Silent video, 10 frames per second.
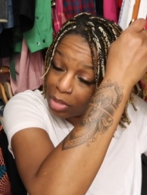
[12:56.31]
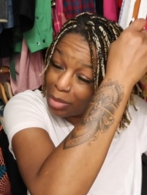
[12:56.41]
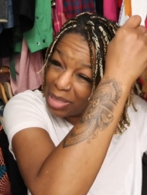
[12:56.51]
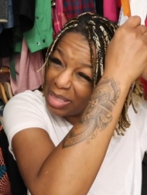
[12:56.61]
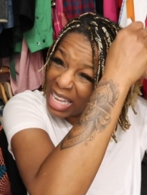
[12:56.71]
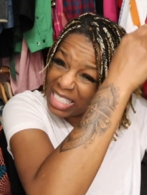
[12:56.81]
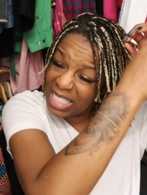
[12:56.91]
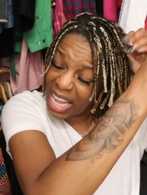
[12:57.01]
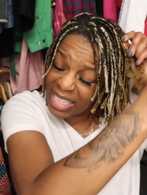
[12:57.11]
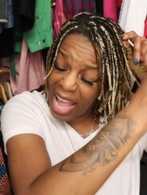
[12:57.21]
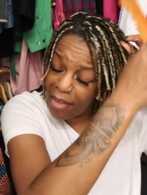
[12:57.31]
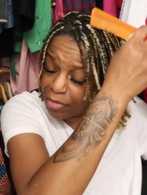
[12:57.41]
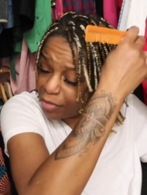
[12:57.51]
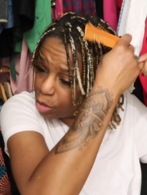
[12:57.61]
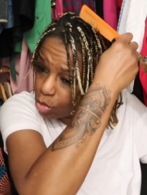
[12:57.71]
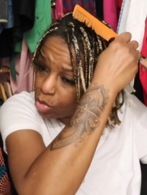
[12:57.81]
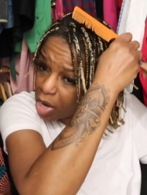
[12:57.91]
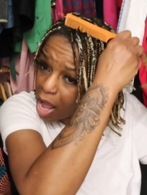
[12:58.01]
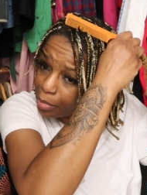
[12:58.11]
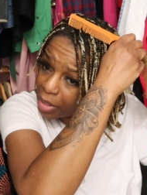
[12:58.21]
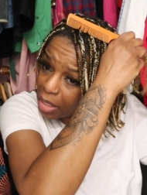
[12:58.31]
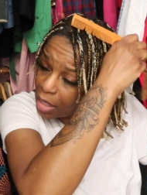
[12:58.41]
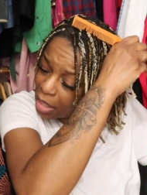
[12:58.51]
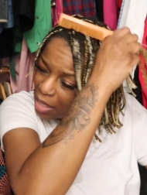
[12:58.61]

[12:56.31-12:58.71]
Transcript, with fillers: Sometimes I just like to have a physical copy.